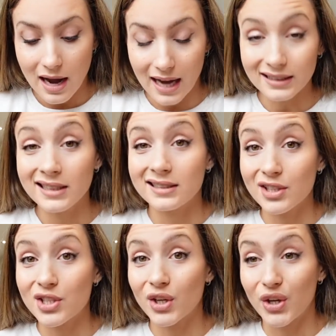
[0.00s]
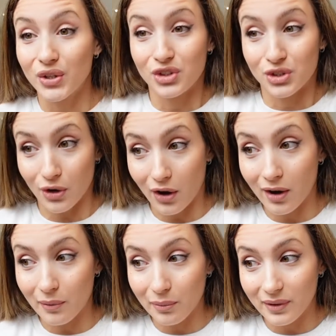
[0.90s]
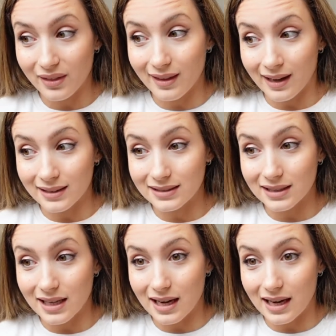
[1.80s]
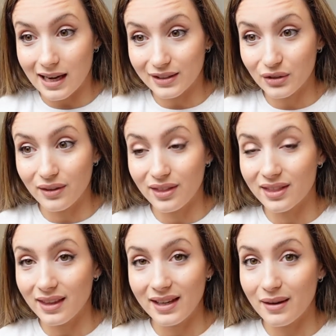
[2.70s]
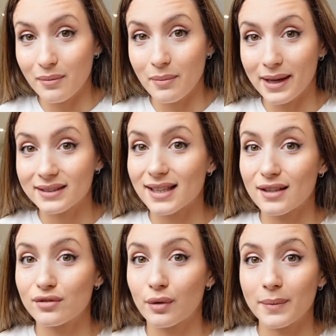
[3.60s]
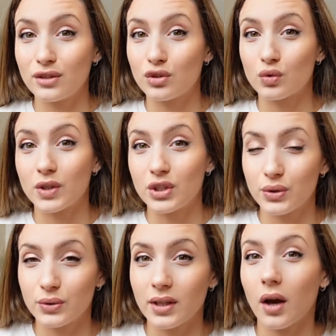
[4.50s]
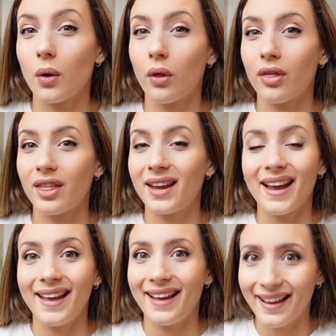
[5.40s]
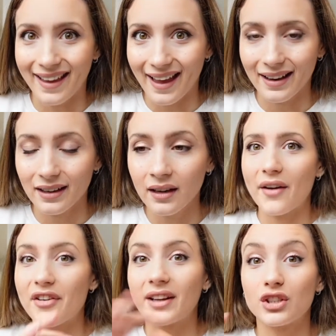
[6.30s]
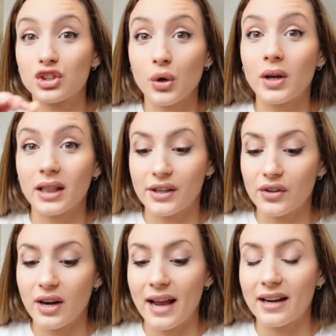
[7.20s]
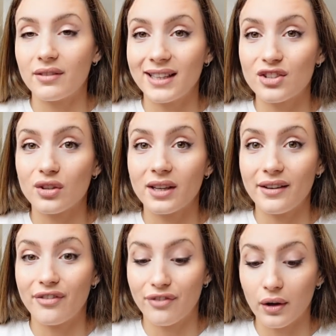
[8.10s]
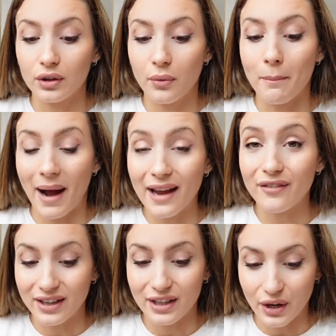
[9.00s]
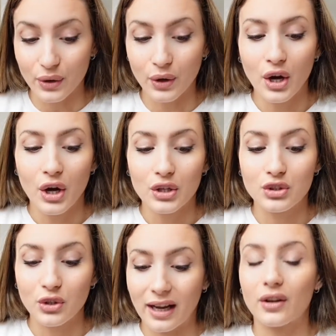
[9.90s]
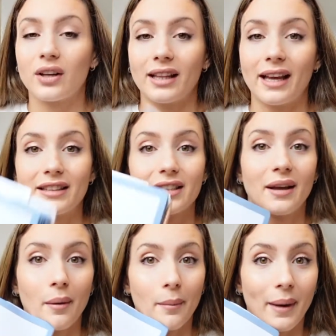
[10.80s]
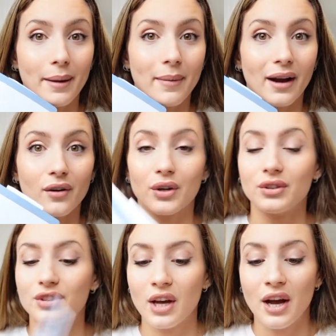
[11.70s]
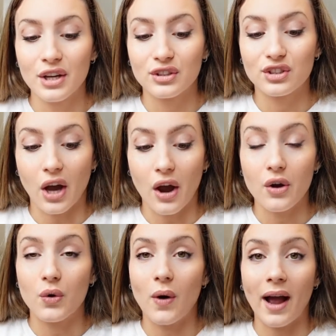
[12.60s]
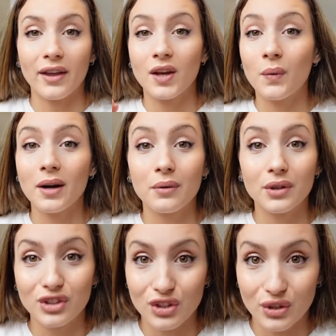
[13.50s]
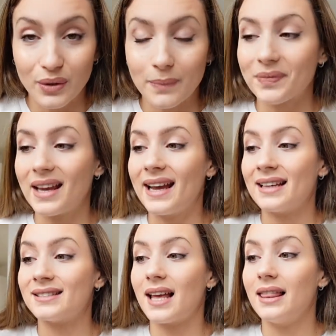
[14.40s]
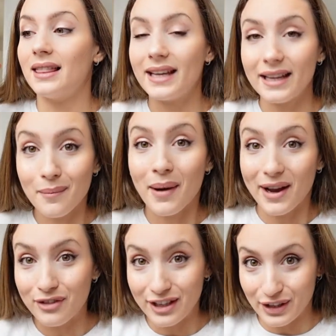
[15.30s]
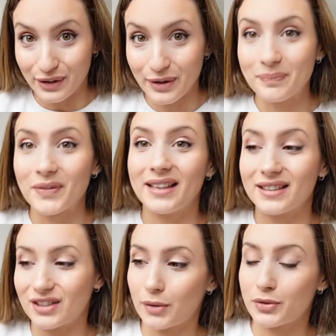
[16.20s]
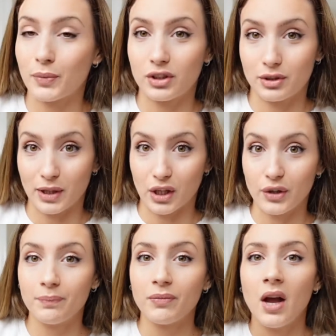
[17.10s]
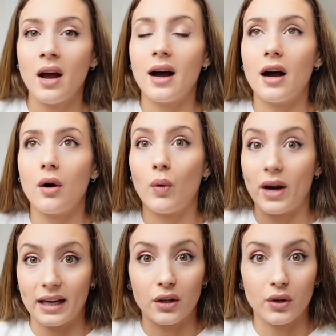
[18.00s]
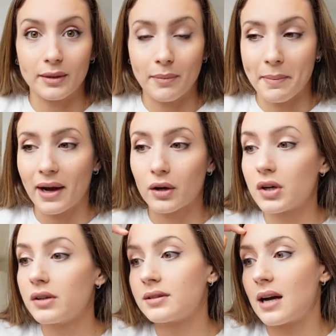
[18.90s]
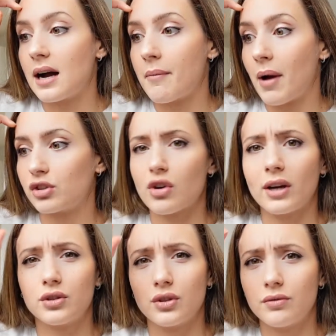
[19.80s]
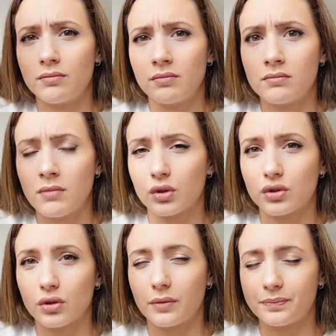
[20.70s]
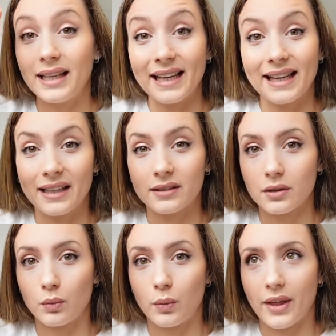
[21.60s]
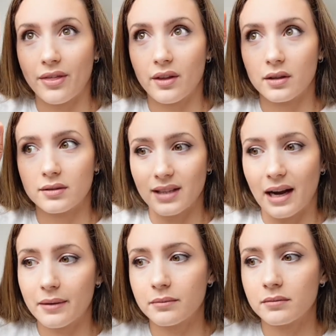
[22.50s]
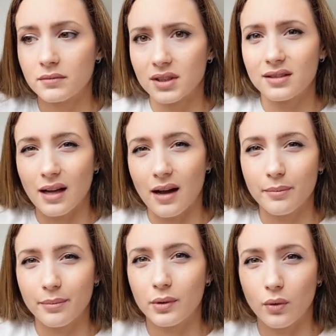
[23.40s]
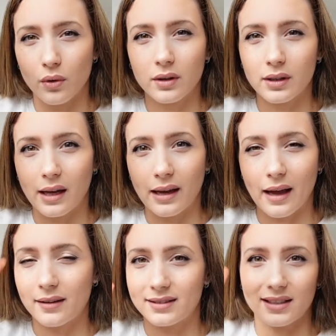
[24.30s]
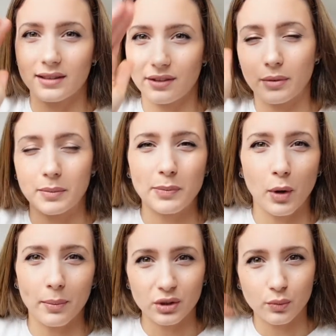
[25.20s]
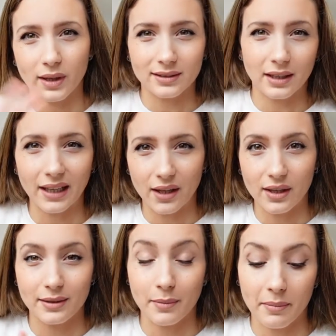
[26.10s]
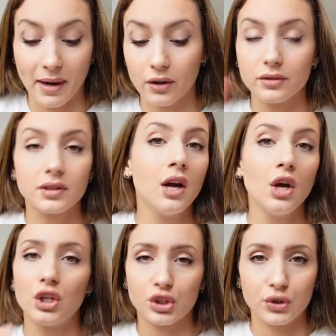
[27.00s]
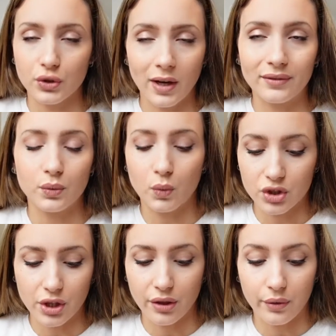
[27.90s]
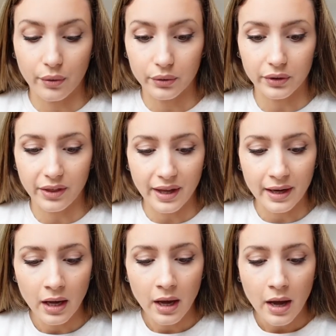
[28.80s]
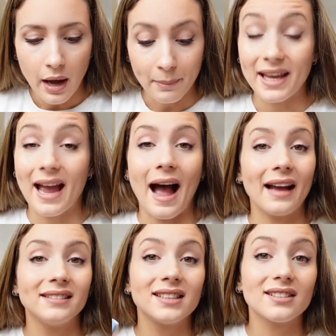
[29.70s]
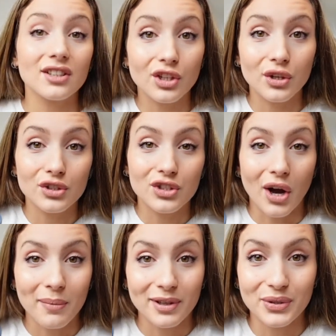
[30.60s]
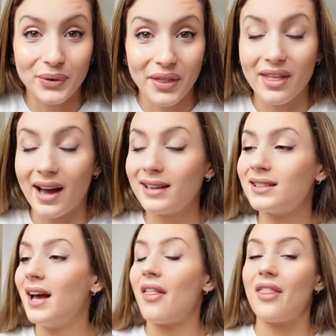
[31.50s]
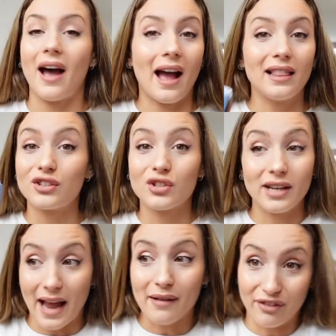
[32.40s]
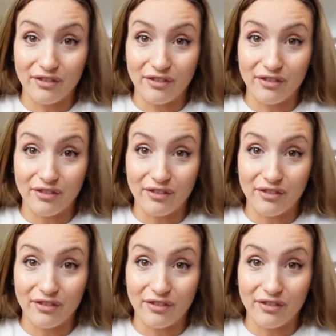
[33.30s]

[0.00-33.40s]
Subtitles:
I did such a good job that I don't think it makes sense for me to redo the whole thing again. I find it so clear and I've literally followed my video to calculate my macros. So I think what I'm going to do is link my video in the description box below where I calculate my macros. I'll try to also link it with the time stamp or starting from the moment where I start calculating my macros, so you don't have to watch it through all the thing. But yeah, I did such a good job at doing that that I literally am